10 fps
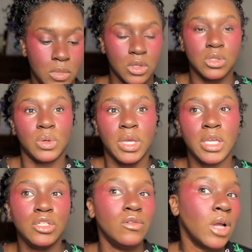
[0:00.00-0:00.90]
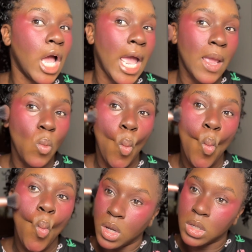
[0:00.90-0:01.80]
So in case you forgot, I
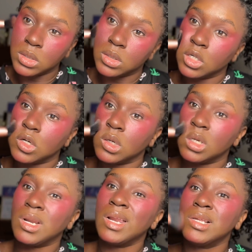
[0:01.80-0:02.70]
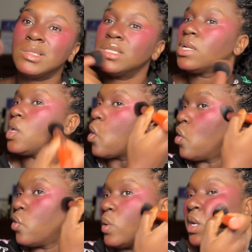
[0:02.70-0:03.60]
contoured, not necessarily
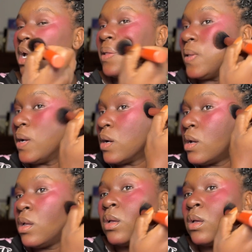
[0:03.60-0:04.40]
all the way down there,